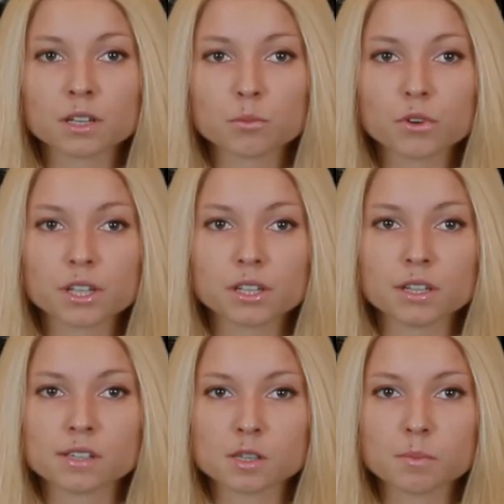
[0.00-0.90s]
in Britain
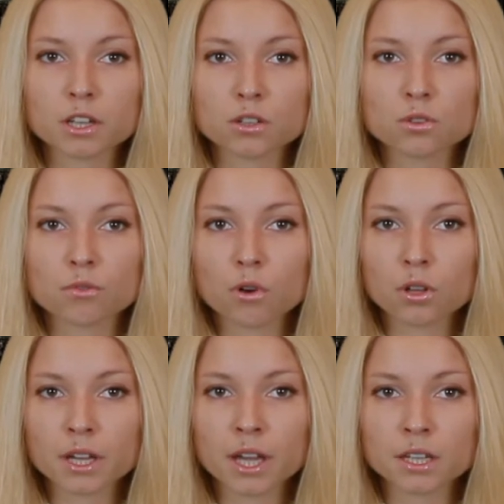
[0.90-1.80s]
is expected to fall
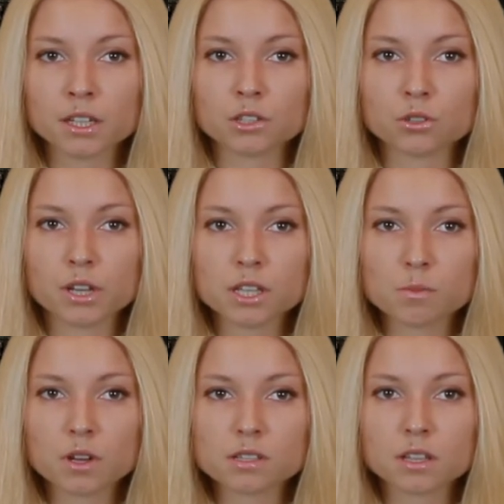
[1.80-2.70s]
again in today's
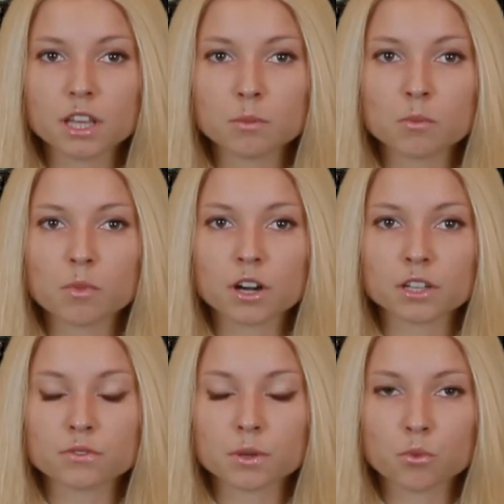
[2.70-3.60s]
monthly labor
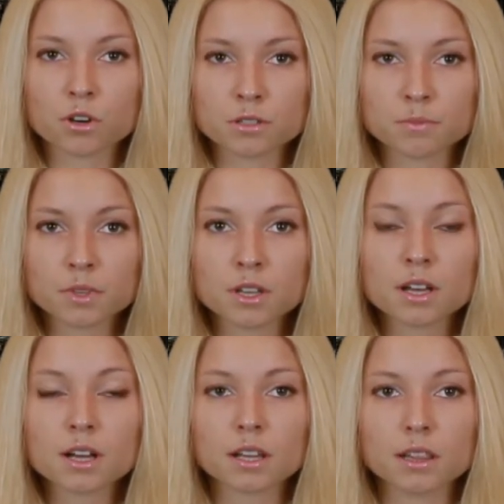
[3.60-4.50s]
market report.
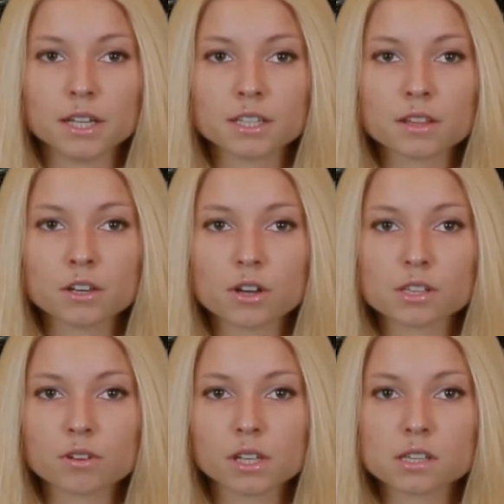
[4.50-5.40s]
Later, the
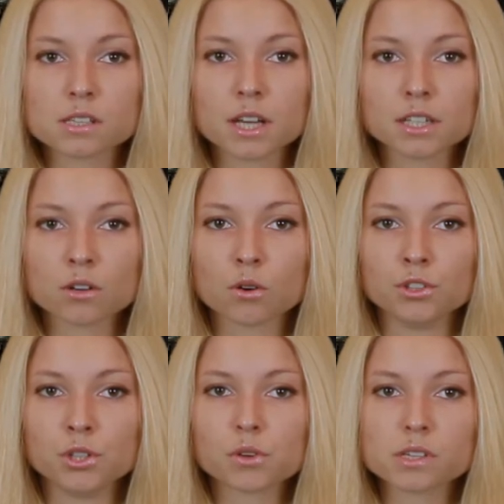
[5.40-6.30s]
US releases data
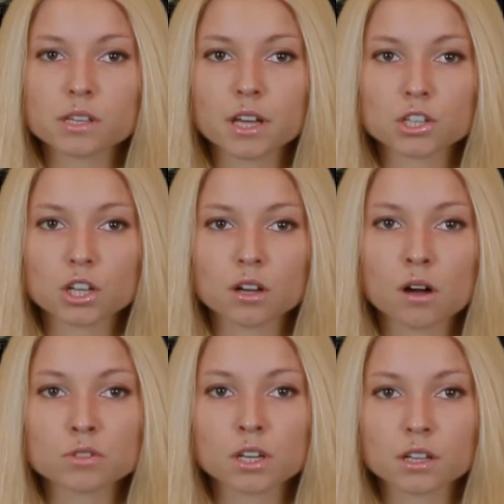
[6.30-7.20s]
on new residential
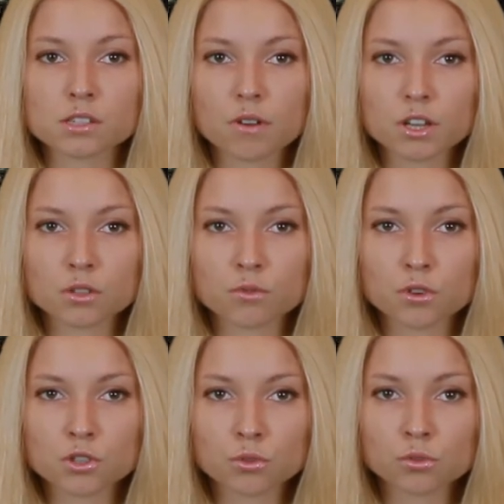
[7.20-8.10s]
housing construction
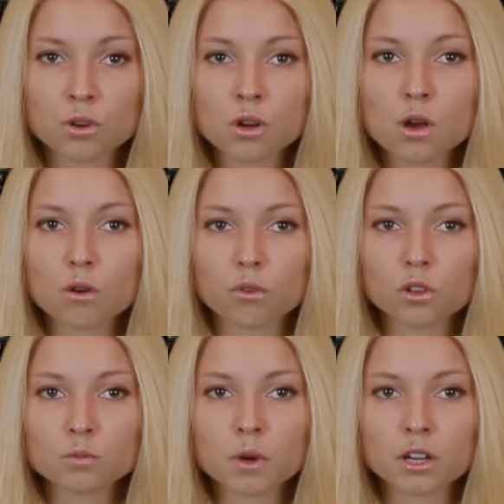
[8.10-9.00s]
for June,
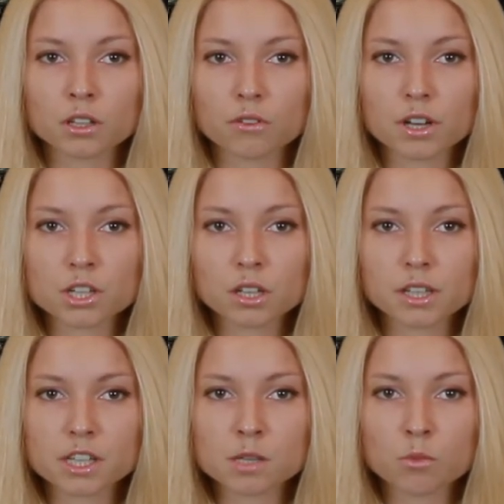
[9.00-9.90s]
followed by congressional
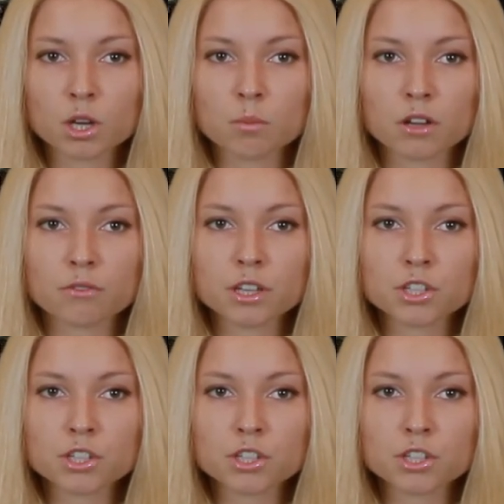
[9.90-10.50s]
testimony by Fed